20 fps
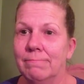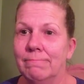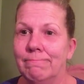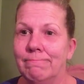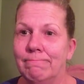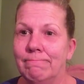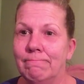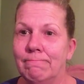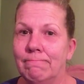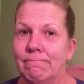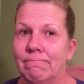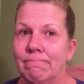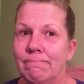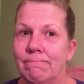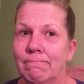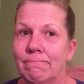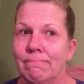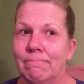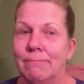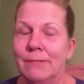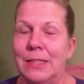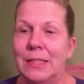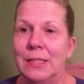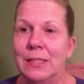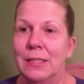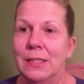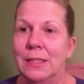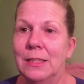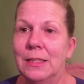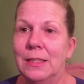
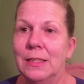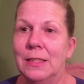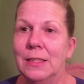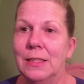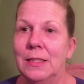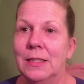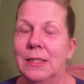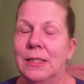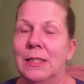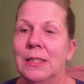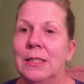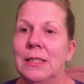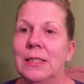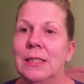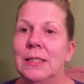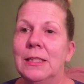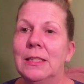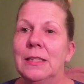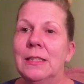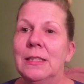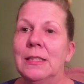No one is speaking in this clip.